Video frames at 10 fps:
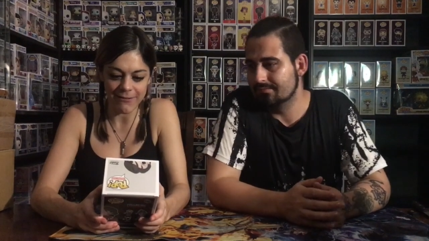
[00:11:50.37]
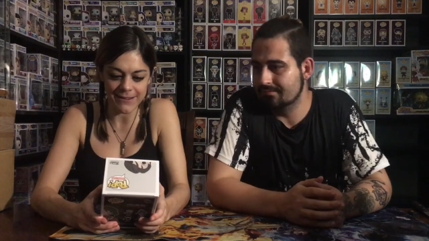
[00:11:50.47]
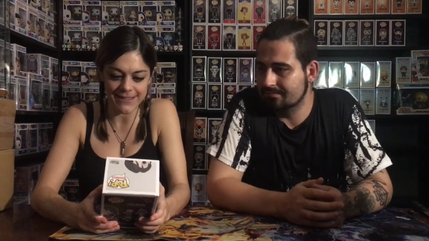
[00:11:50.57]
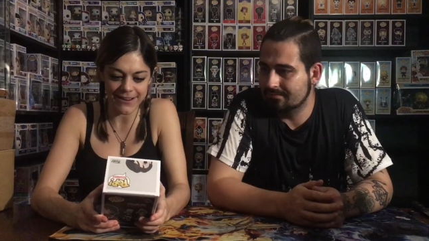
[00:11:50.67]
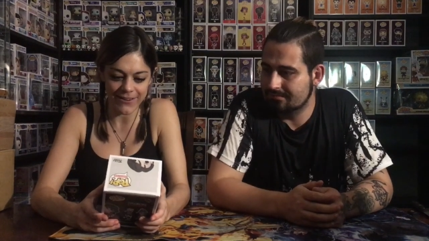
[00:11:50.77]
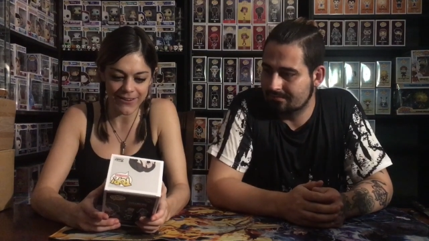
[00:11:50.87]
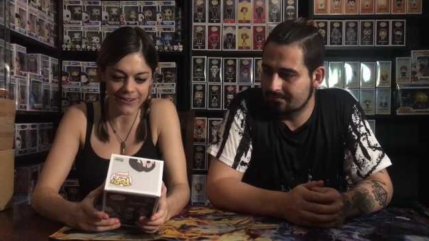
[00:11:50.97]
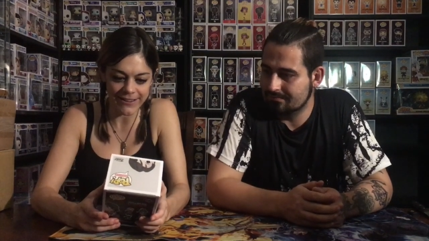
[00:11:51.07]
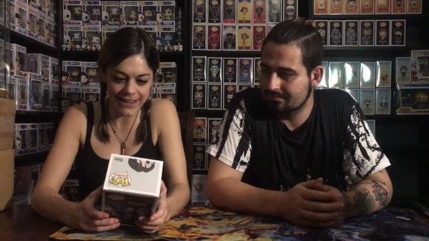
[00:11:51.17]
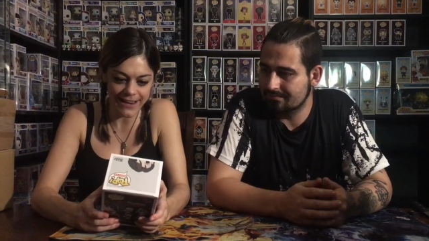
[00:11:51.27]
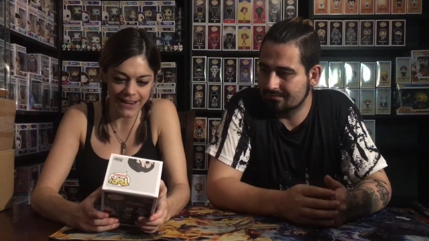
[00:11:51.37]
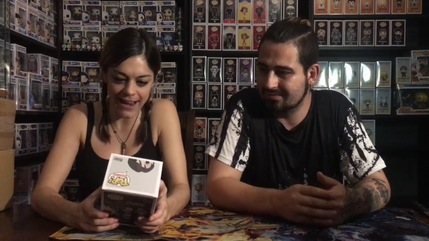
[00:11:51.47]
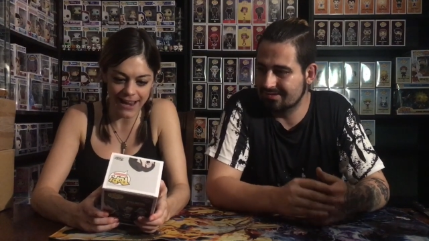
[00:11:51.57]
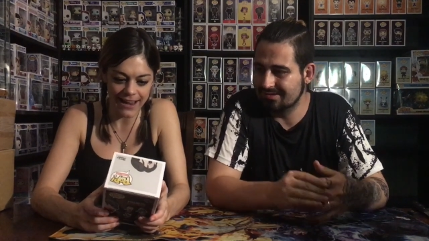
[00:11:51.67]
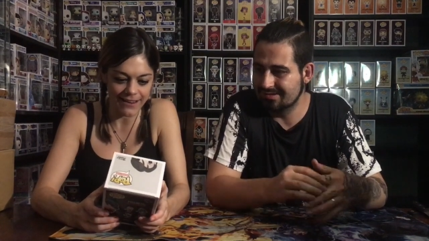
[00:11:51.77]
Speaker 1: was there early
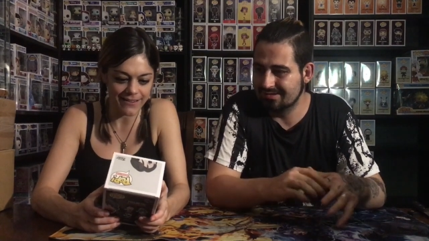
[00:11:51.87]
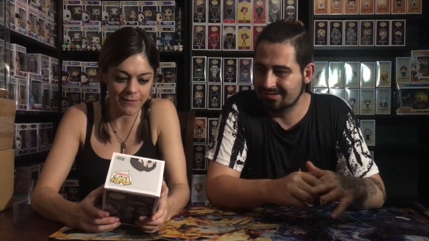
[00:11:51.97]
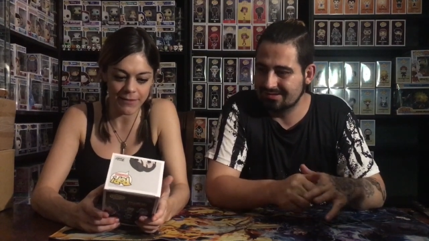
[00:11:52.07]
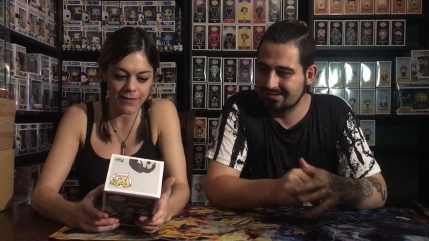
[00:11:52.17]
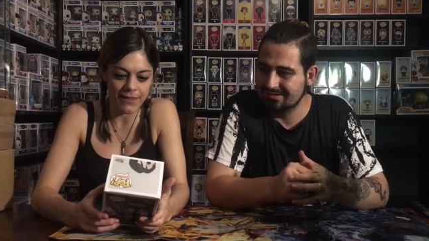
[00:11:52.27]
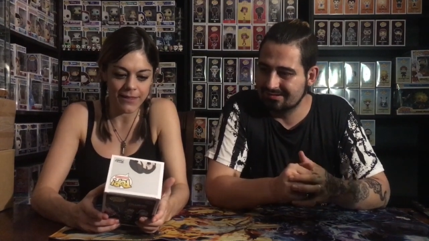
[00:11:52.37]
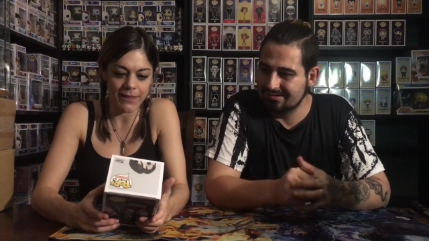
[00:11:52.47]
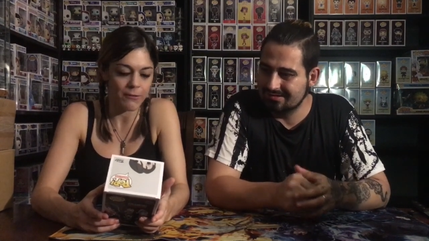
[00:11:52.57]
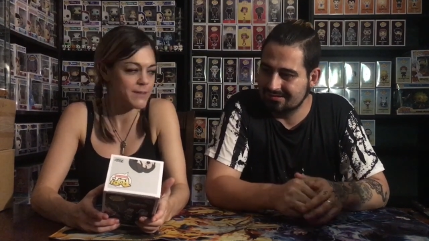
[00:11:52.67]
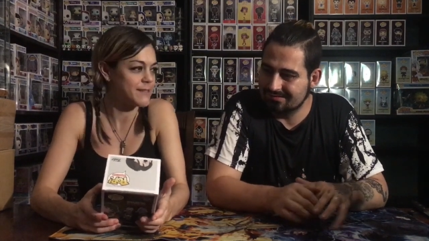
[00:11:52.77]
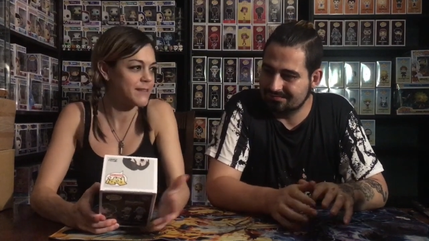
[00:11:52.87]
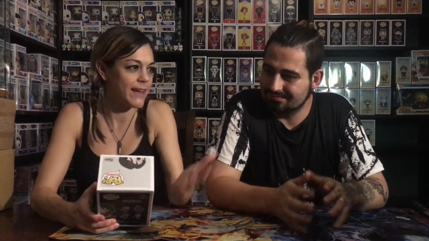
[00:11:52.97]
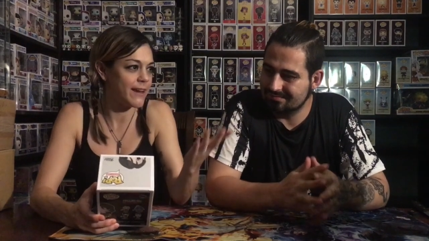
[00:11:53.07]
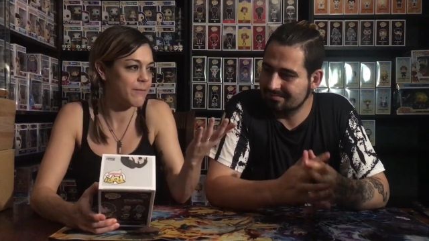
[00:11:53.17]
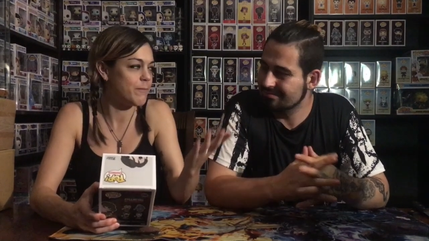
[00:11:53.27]
and there was
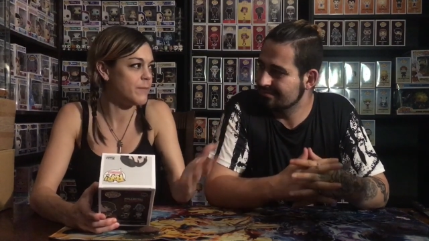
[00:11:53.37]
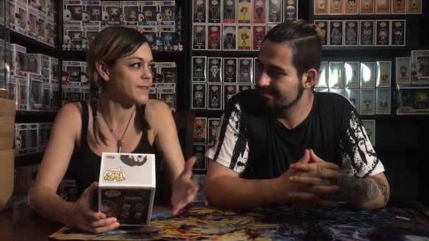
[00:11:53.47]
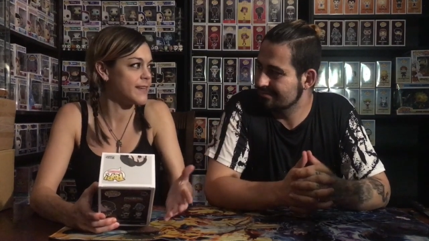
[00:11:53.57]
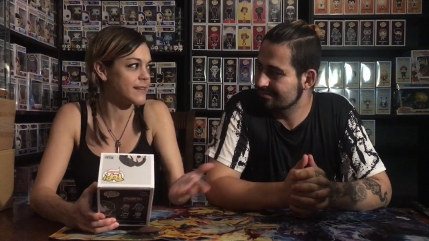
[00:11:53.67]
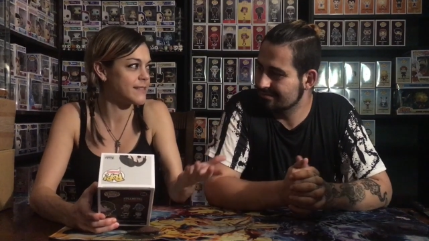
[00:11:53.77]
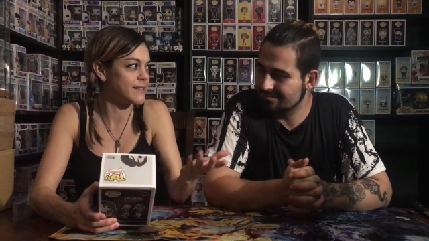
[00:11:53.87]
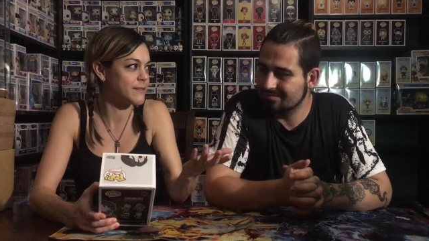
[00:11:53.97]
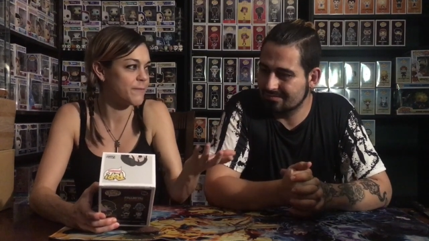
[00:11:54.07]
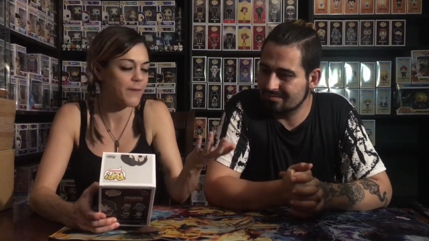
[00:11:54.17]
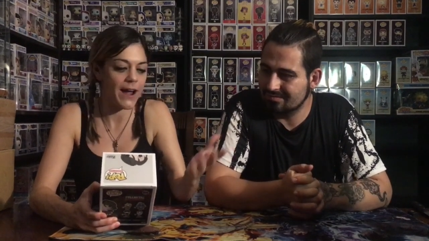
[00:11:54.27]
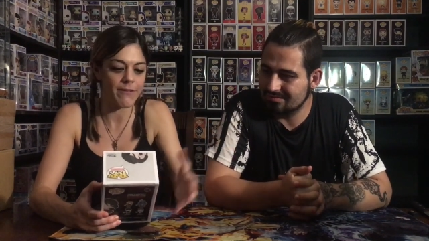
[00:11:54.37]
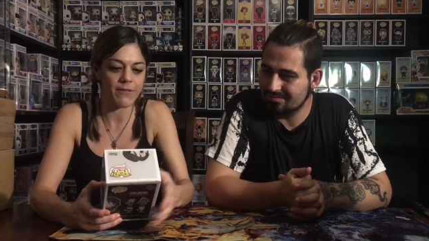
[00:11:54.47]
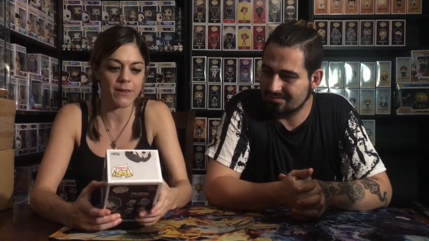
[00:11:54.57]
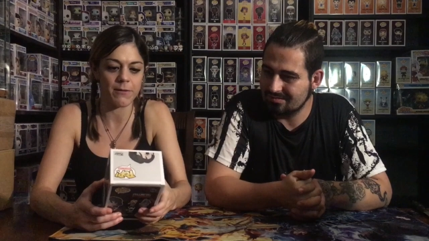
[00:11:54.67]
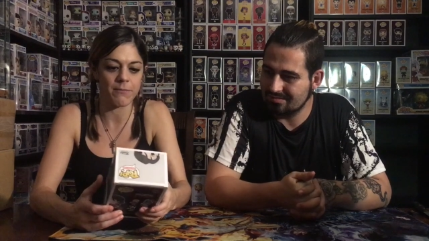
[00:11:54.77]
like six or five
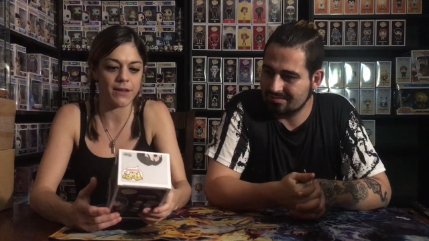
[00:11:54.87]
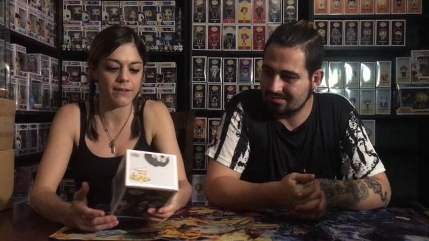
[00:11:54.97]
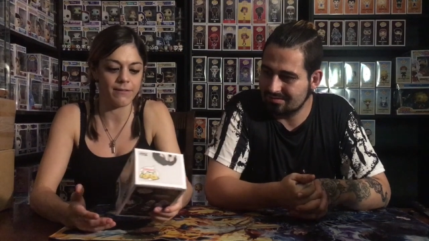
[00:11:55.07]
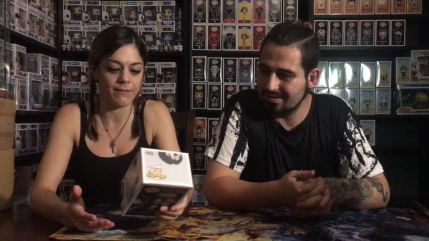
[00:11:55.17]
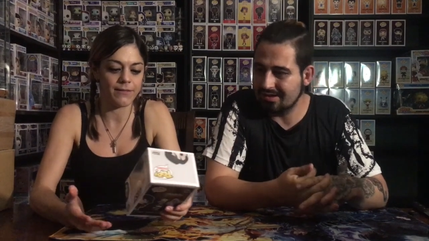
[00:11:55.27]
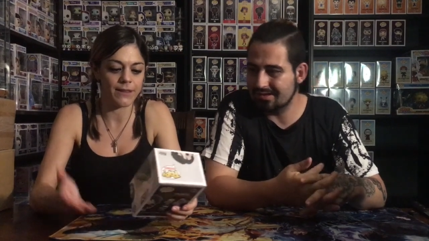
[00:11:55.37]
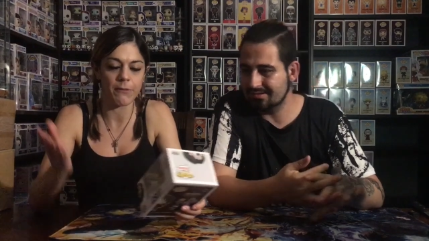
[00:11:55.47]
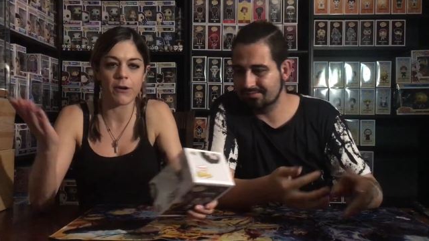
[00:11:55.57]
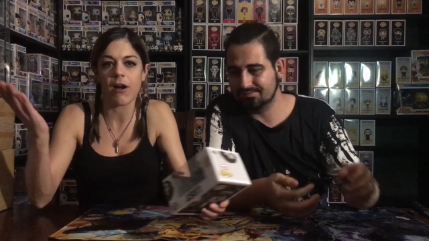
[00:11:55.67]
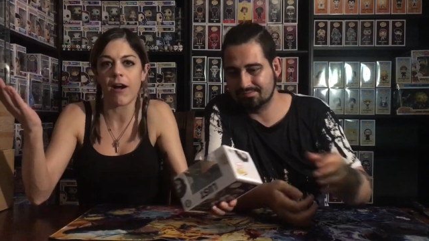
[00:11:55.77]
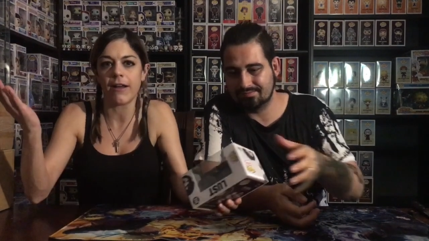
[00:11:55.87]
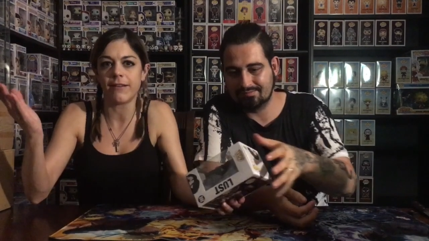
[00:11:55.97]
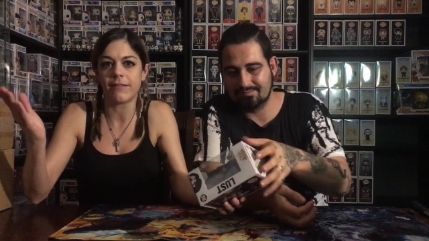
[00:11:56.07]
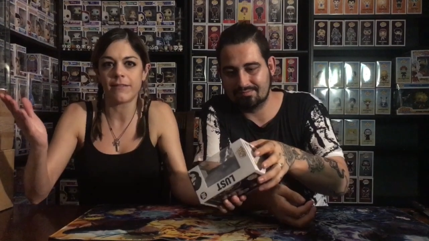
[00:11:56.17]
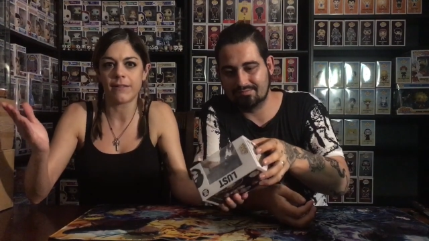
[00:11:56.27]
of them, and yeah. they were
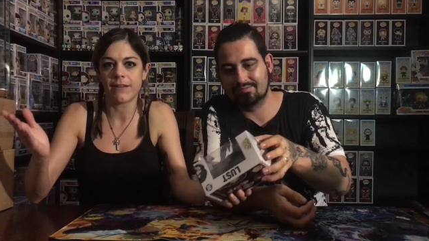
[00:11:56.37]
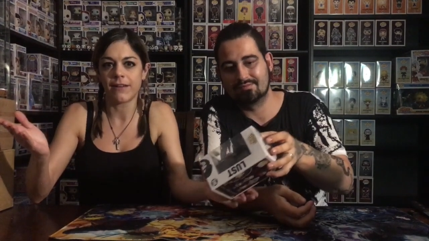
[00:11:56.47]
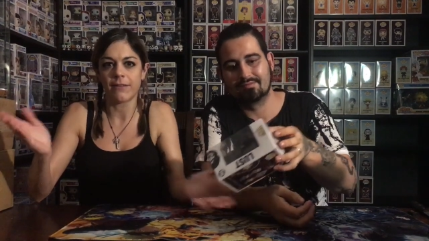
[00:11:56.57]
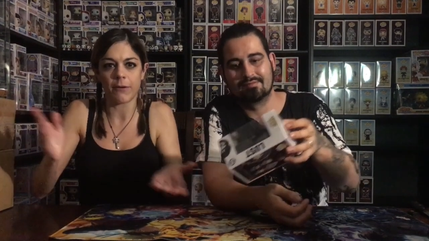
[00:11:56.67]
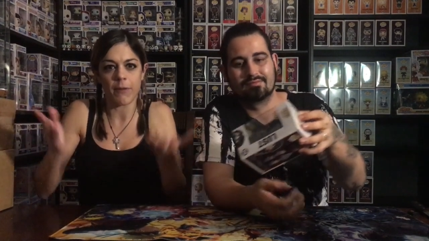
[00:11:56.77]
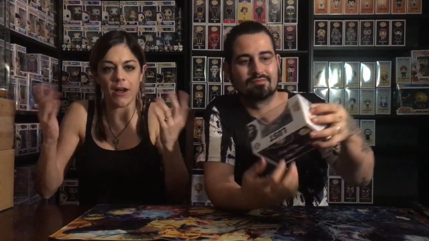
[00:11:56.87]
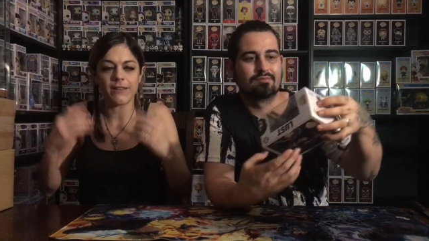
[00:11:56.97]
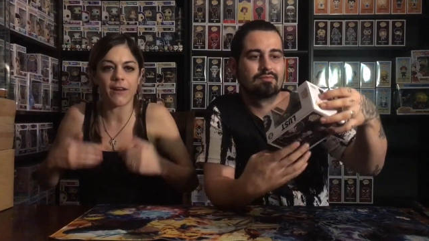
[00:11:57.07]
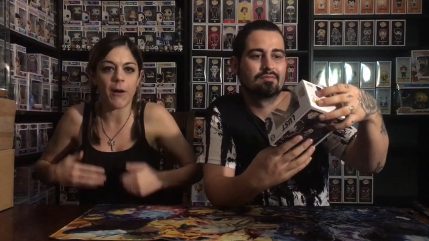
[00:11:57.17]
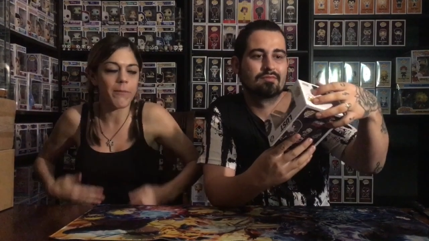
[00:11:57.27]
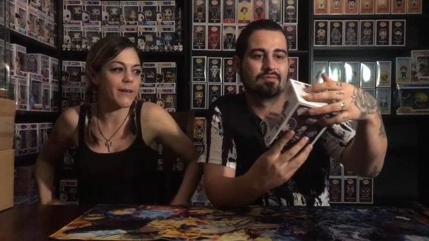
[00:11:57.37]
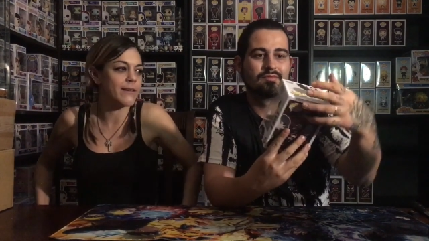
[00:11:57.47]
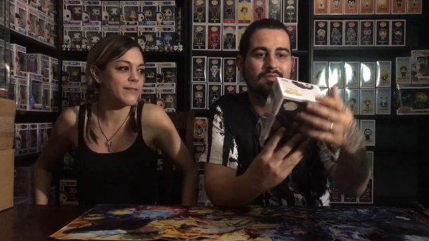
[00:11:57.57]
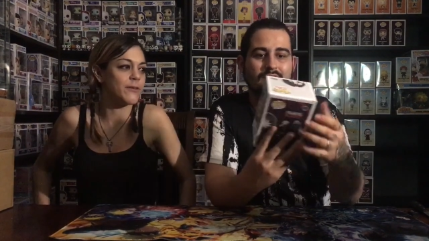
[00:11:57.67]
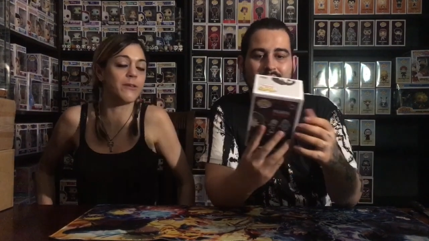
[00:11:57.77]
gone from Hot Topics. So